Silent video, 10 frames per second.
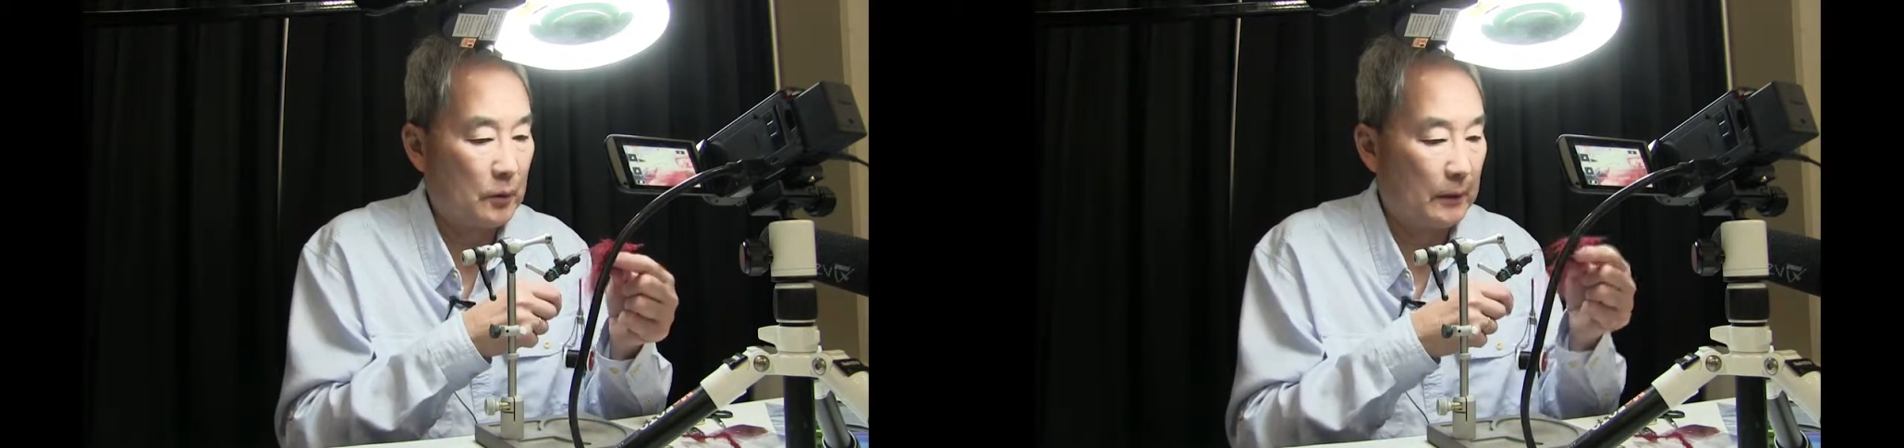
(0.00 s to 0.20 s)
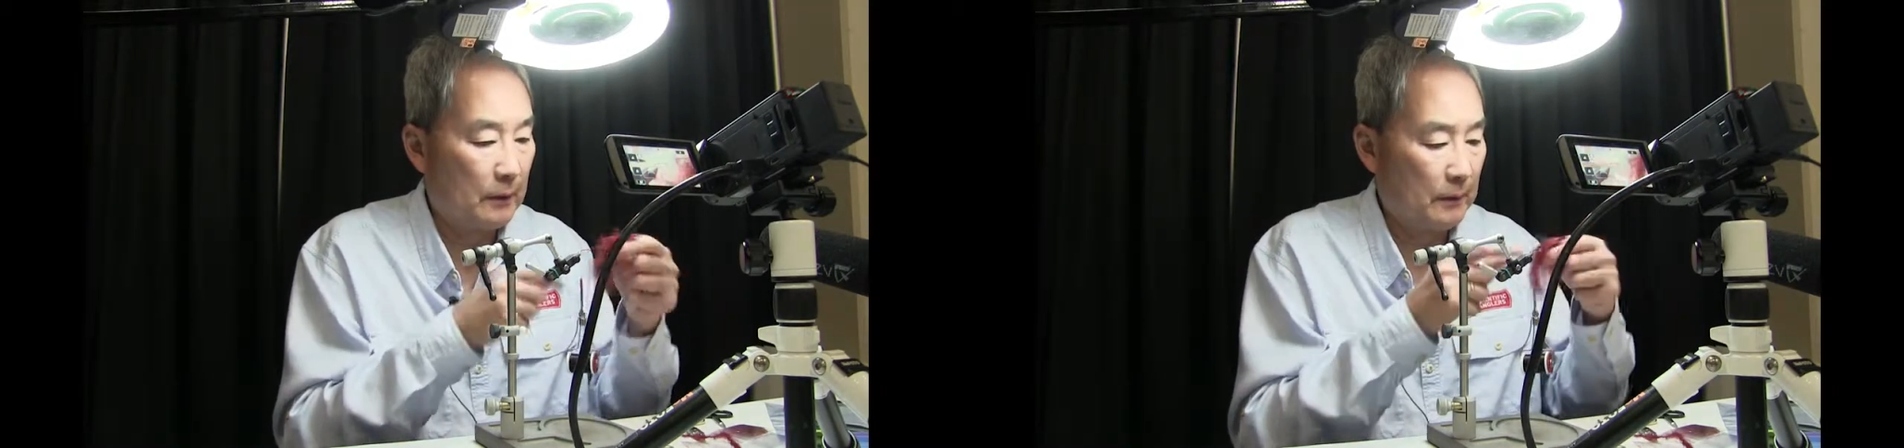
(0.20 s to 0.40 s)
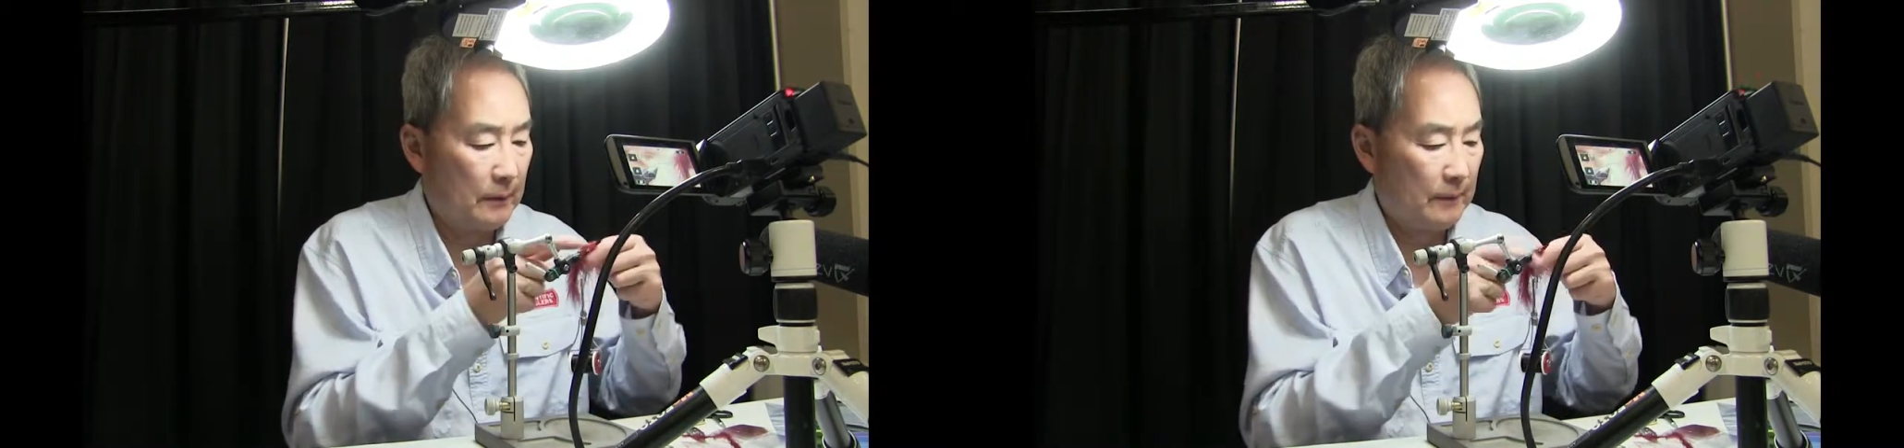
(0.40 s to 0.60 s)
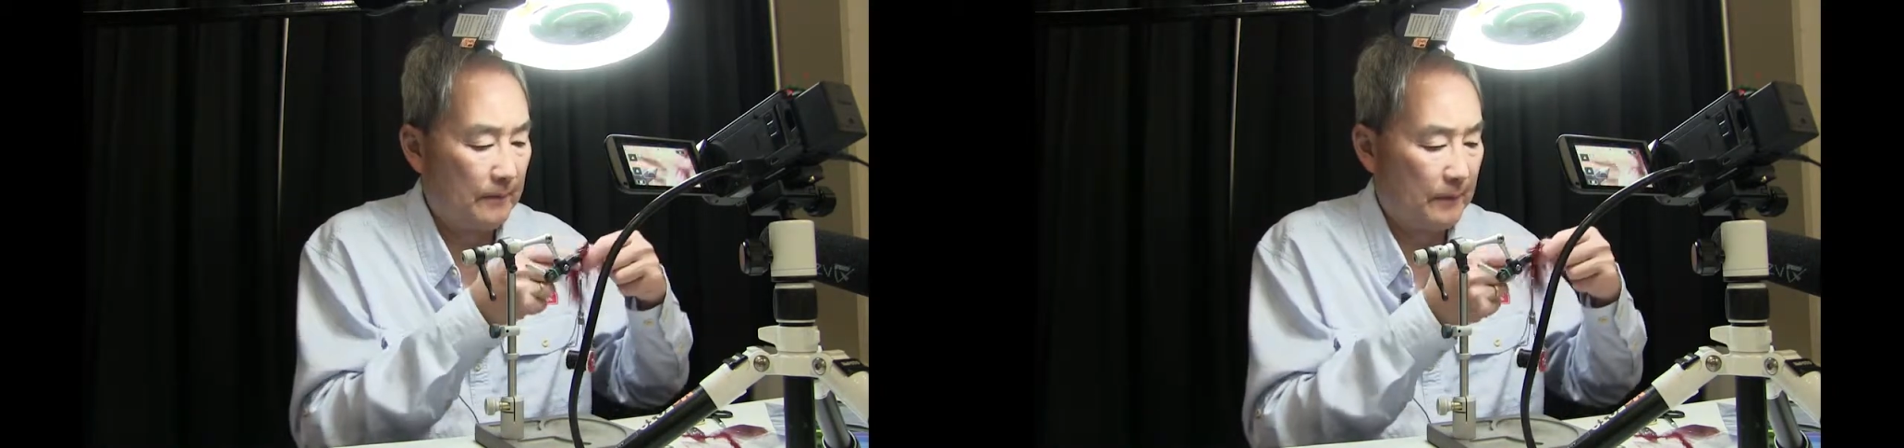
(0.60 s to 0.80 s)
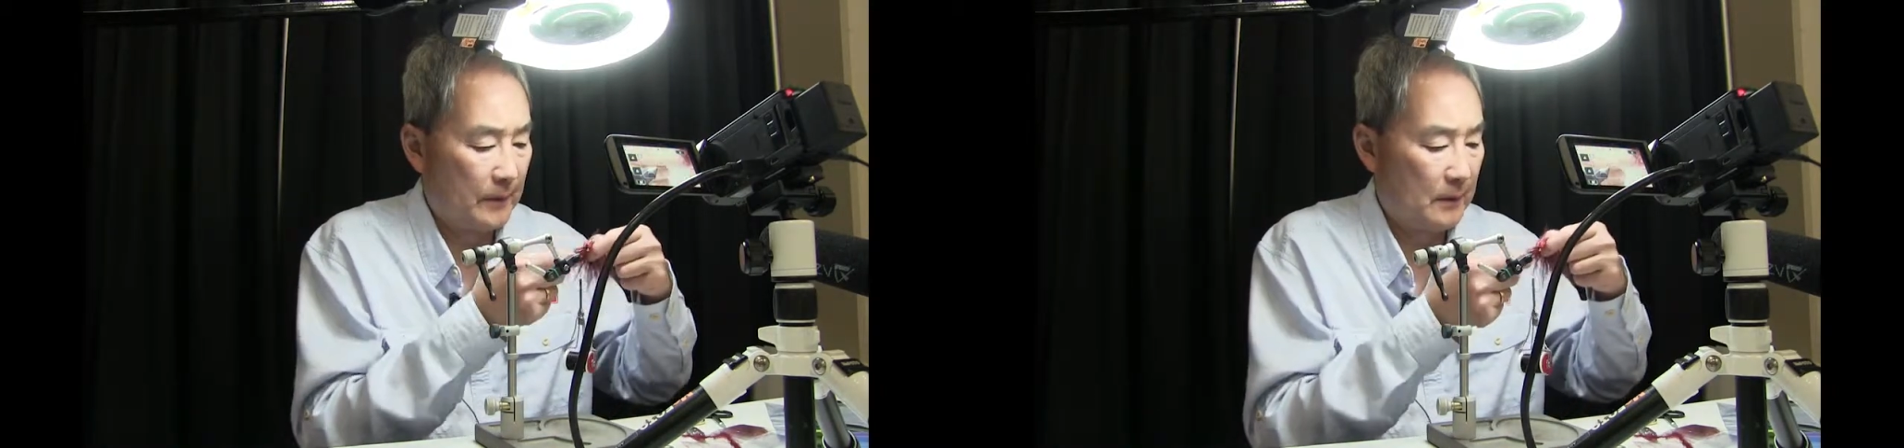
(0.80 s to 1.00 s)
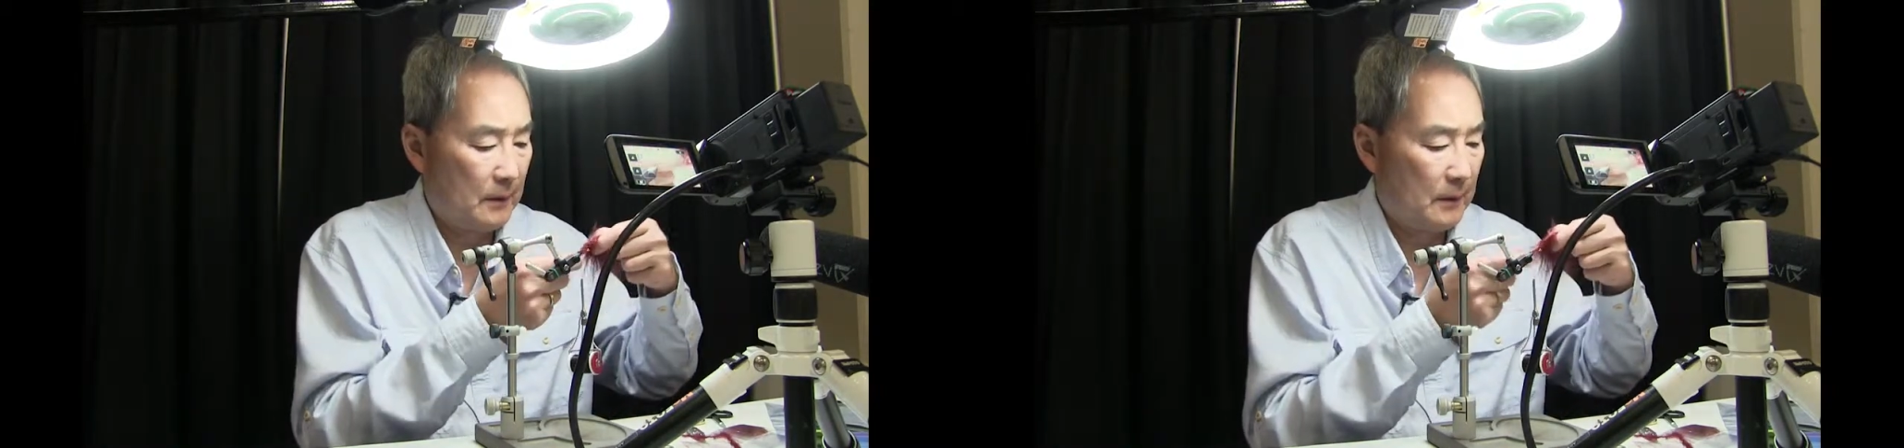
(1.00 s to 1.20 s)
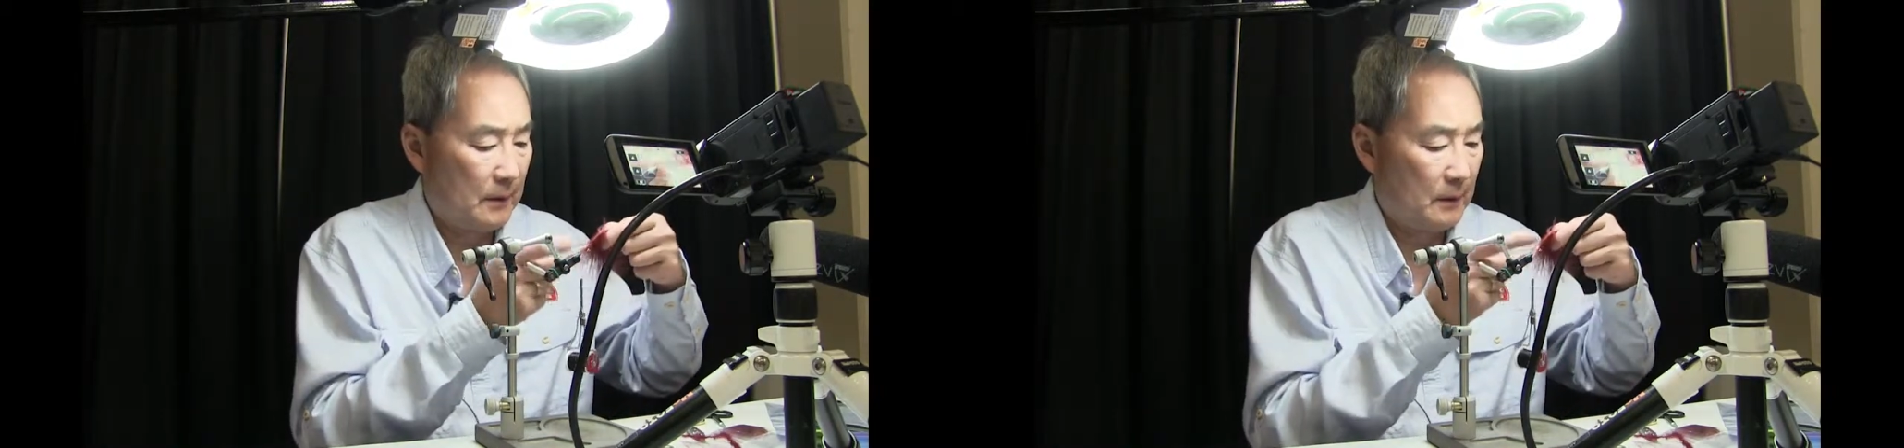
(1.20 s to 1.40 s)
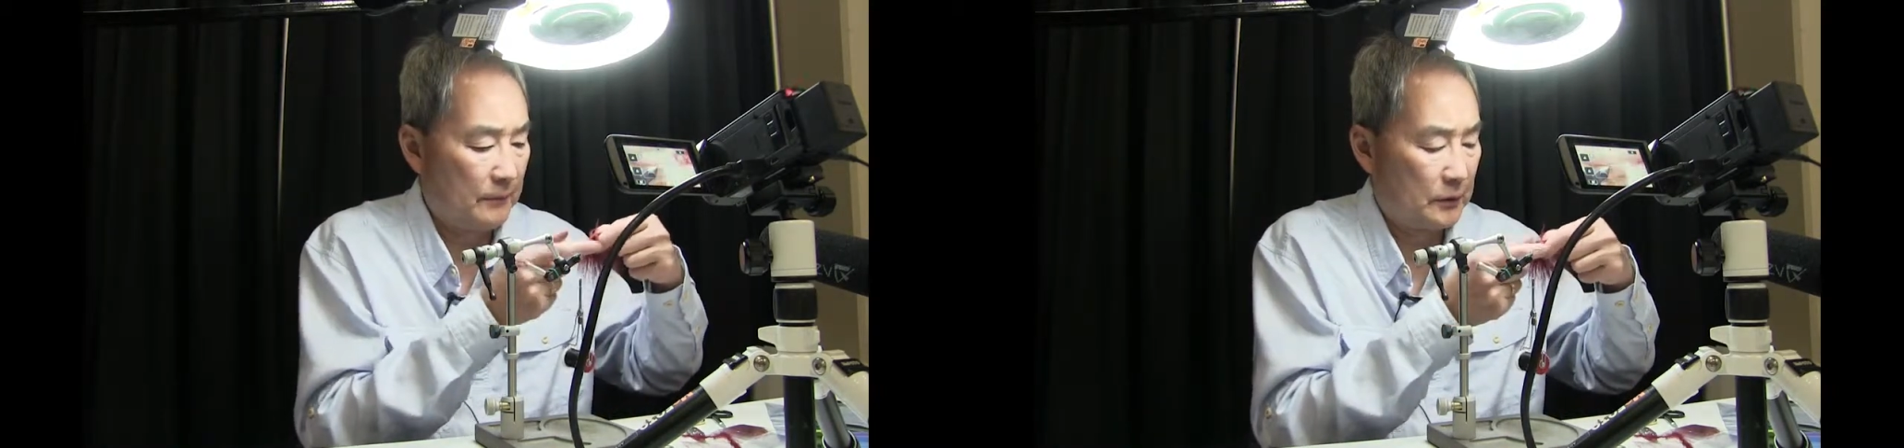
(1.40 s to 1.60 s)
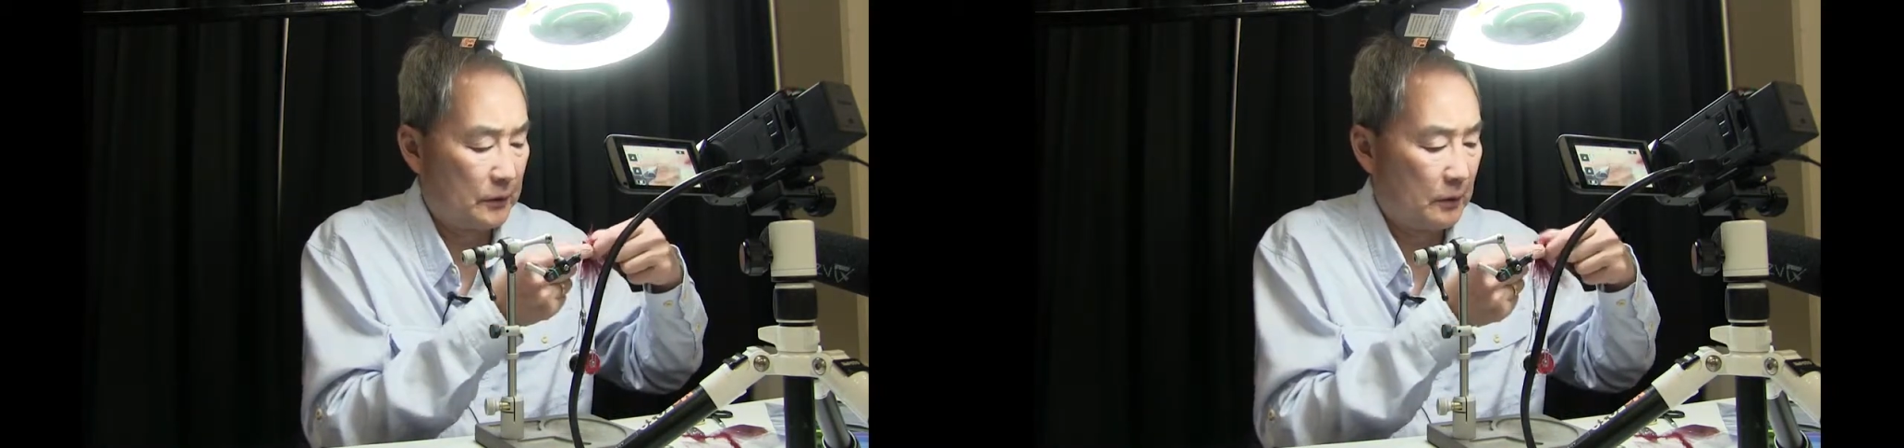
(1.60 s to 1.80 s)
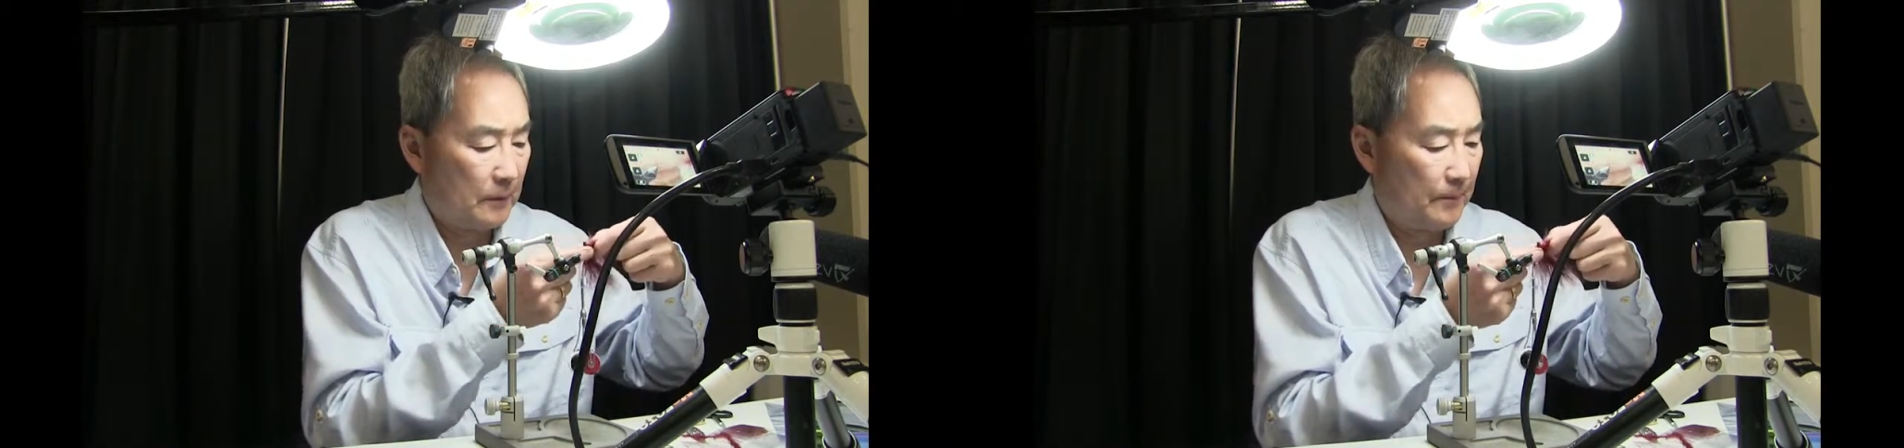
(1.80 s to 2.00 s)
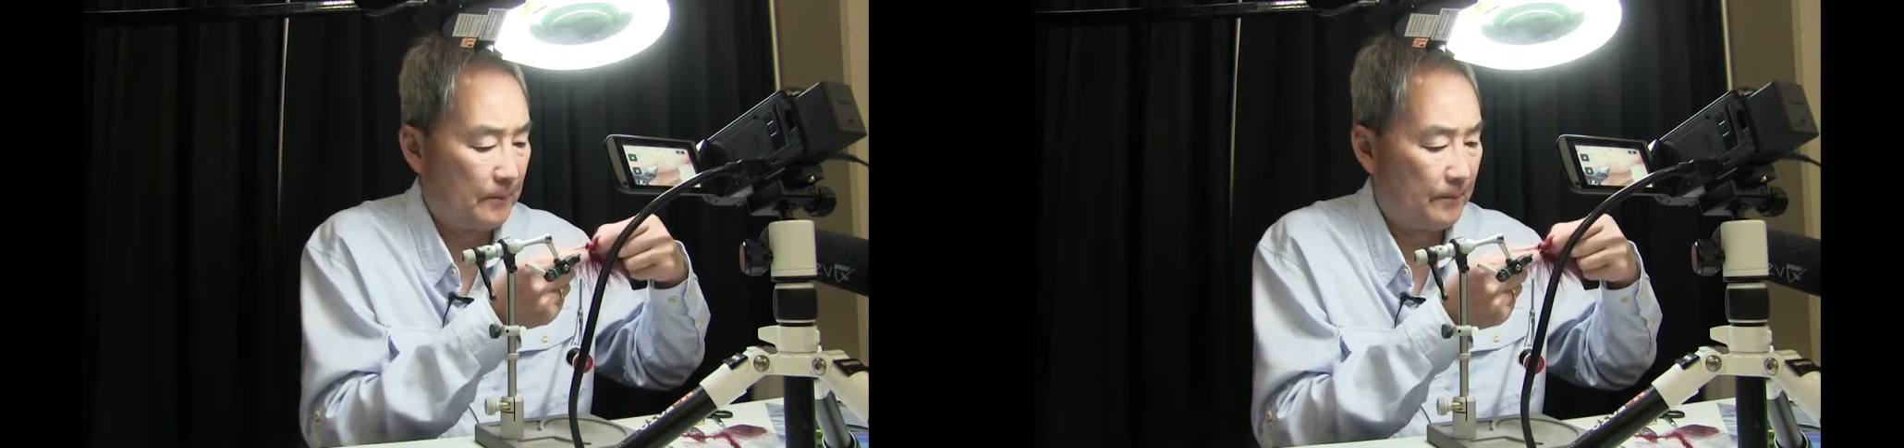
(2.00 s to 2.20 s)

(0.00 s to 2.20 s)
quill, and I'm just going to